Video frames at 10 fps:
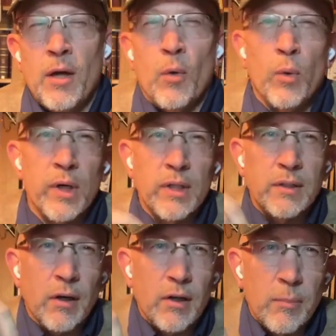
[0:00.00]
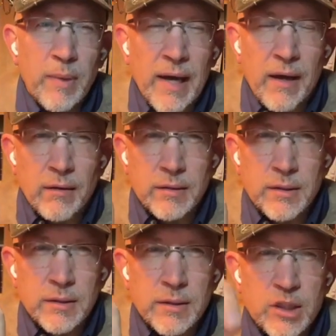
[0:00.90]
We're going to talk
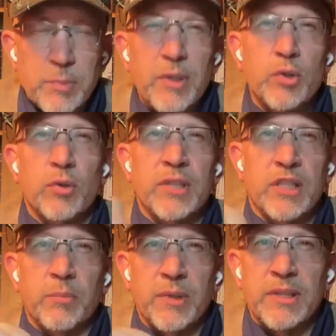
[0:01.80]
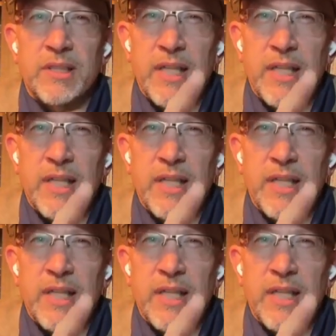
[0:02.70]
about spiritual disciplines.